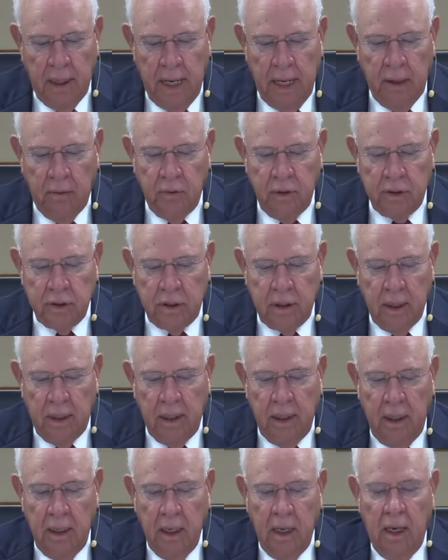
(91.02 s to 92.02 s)
language
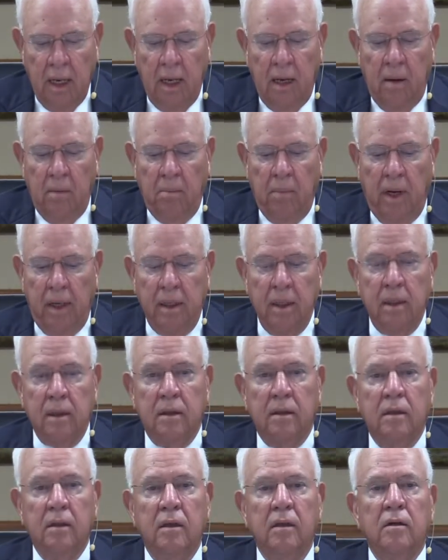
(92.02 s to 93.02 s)
study, but
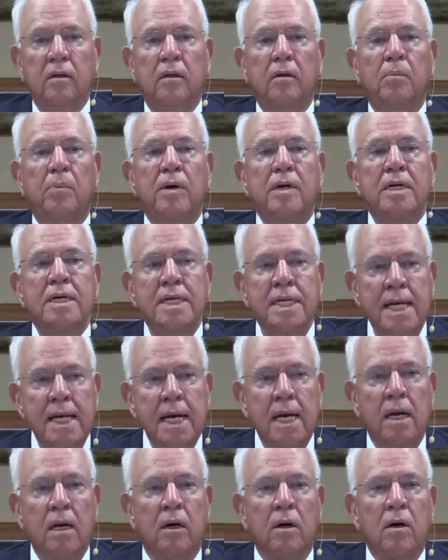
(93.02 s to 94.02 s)
the
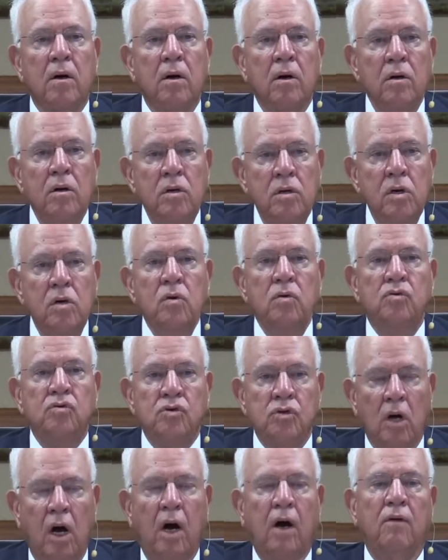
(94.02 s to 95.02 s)
particular
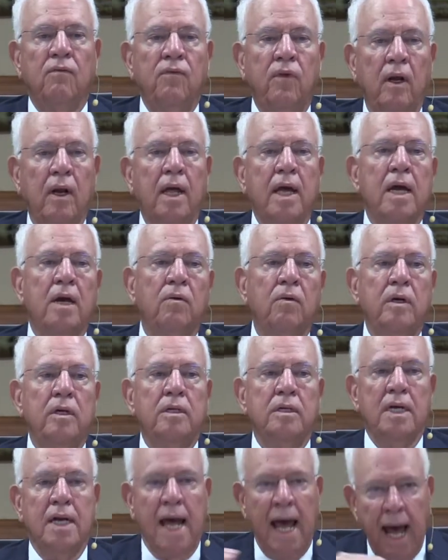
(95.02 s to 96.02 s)
use of the language
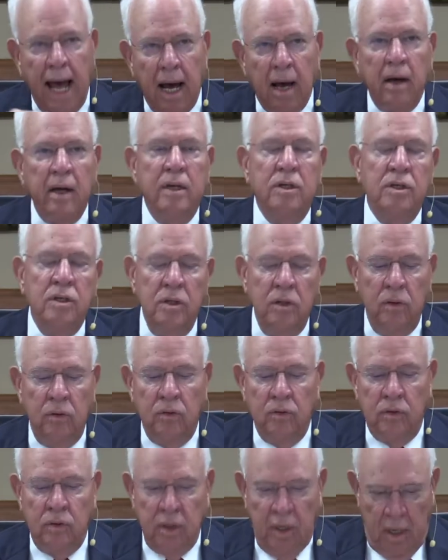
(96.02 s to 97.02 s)
and how it's
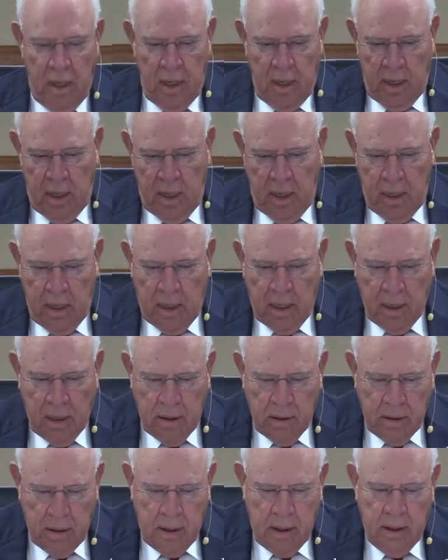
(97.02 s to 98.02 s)
used
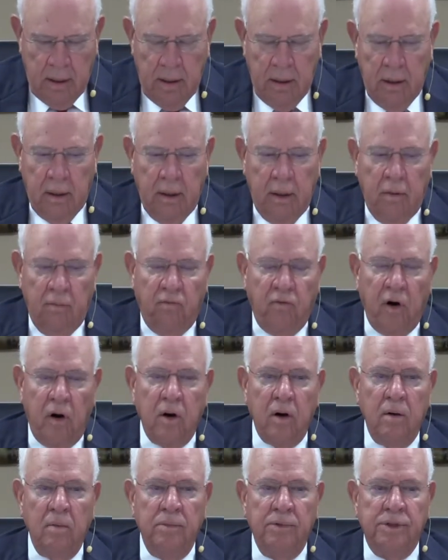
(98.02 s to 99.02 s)
uh, in
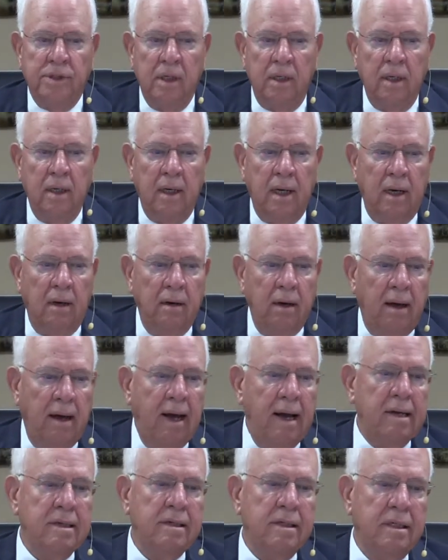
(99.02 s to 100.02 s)
verbs and
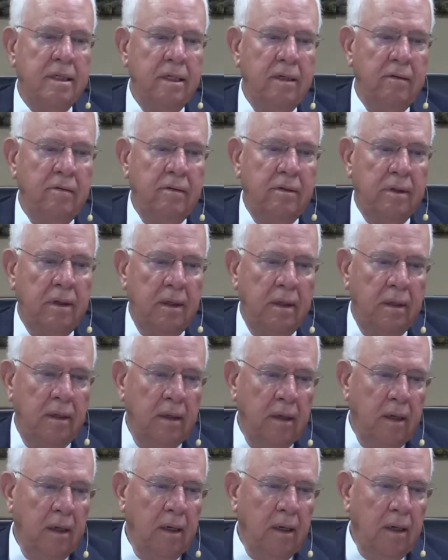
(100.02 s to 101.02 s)
adjectives and
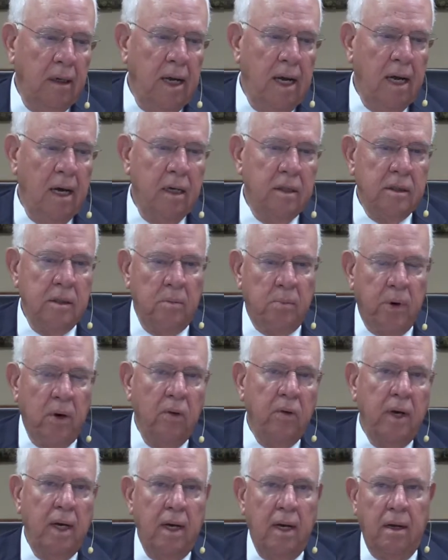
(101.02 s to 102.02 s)
nouns and
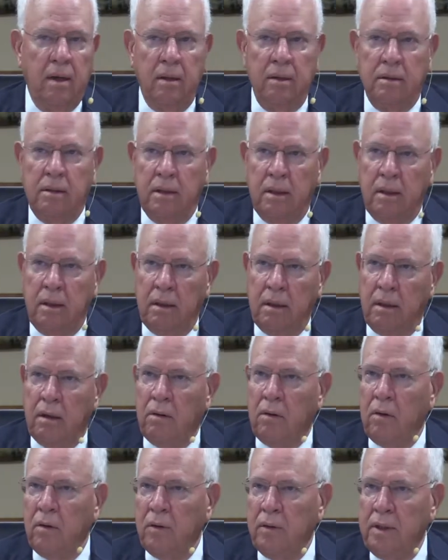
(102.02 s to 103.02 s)
pronouns and
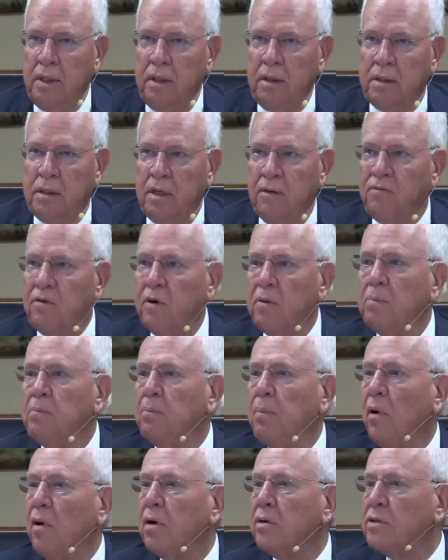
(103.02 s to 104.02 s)
all of these different
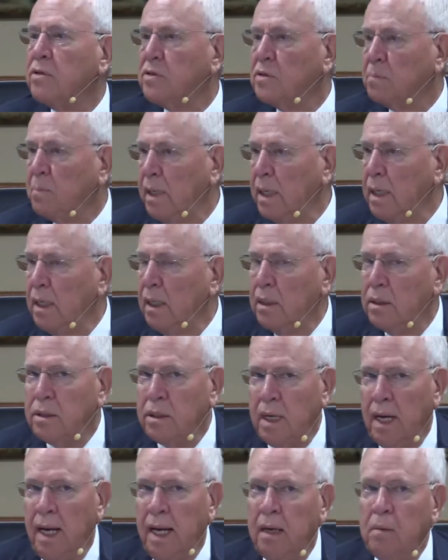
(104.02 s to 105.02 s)
parts of speech
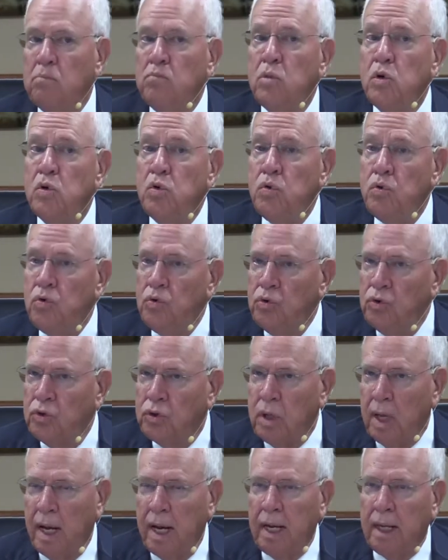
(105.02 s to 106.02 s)
and
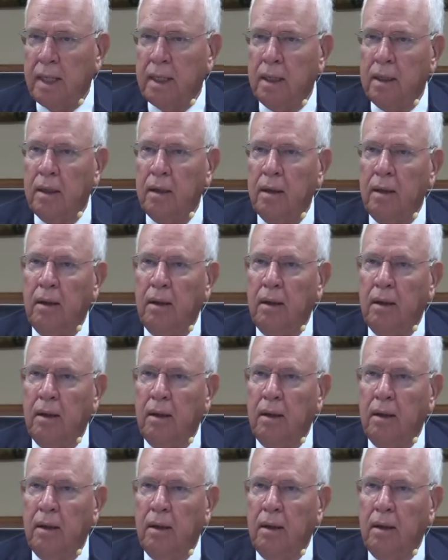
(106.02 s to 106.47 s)
moods like uh,